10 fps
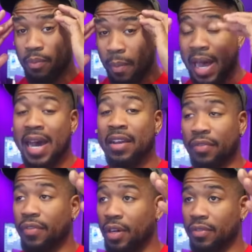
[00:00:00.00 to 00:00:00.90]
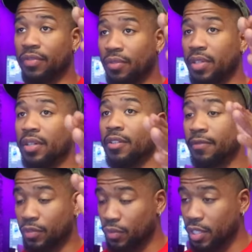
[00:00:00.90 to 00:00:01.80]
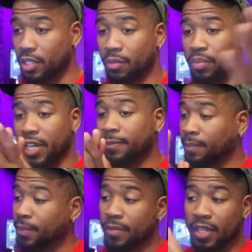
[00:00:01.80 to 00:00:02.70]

mind fuck, for real, but